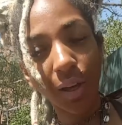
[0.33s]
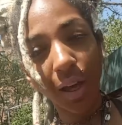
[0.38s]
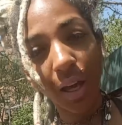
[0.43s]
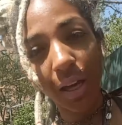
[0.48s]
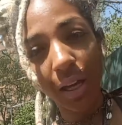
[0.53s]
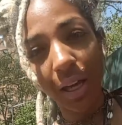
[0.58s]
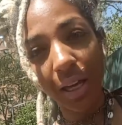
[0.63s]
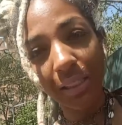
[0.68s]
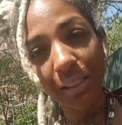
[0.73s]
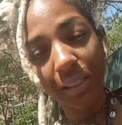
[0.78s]

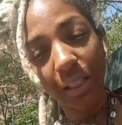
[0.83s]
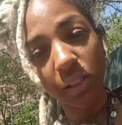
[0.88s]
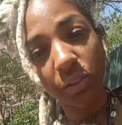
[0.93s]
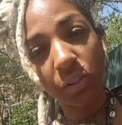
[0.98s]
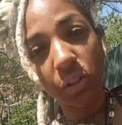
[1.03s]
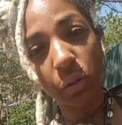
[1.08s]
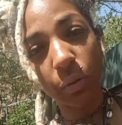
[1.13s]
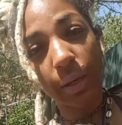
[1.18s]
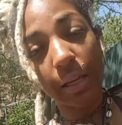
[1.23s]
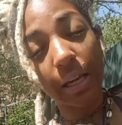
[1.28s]
Hey guys, thanks
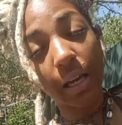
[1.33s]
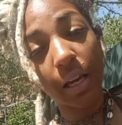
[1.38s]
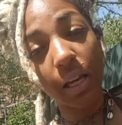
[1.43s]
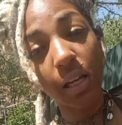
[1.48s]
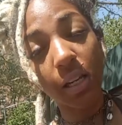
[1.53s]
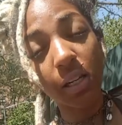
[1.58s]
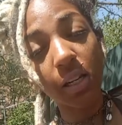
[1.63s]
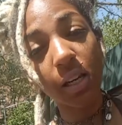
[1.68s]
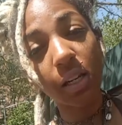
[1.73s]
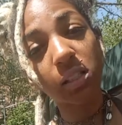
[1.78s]
for tuning
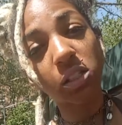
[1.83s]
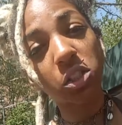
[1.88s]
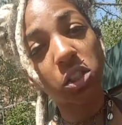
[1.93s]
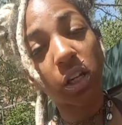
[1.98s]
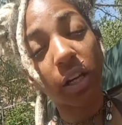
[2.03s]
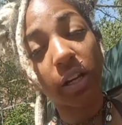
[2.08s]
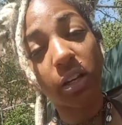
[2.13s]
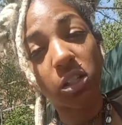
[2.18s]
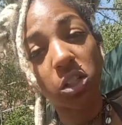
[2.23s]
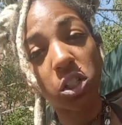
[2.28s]
in. It's
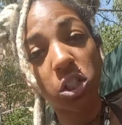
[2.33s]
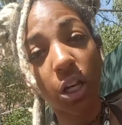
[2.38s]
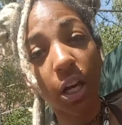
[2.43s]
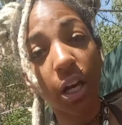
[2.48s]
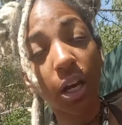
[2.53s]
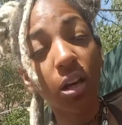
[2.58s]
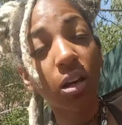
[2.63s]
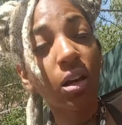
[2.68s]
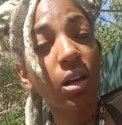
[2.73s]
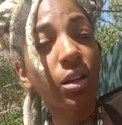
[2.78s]

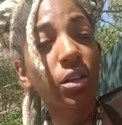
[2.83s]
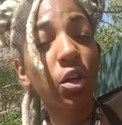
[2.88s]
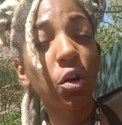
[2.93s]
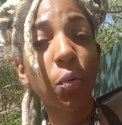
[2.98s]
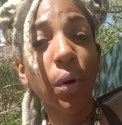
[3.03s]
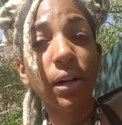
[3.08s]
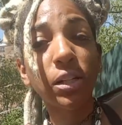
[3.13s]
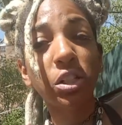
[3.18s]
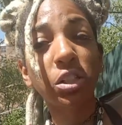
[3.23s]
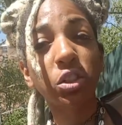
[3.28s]
Shay. You're
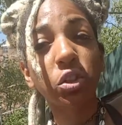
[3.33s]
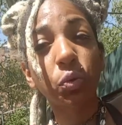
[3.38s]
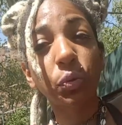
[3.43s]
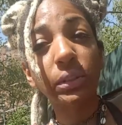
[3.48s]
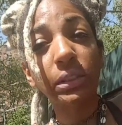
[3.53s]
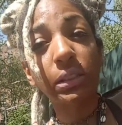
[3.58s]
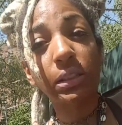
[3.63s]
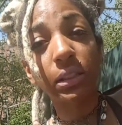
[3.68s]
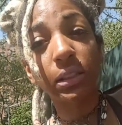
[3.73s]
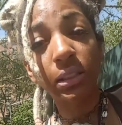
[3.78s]
watching
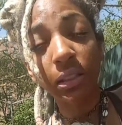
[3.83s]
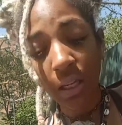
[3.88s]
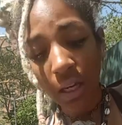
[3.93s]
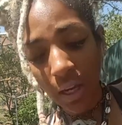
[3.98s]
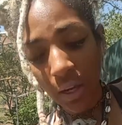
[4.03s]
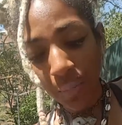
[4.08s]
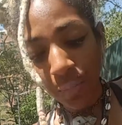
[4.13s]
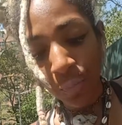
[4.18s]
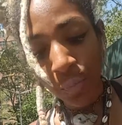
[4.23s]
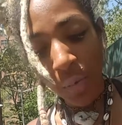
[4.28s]
Twisted
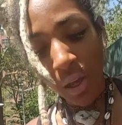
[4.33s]
Tea,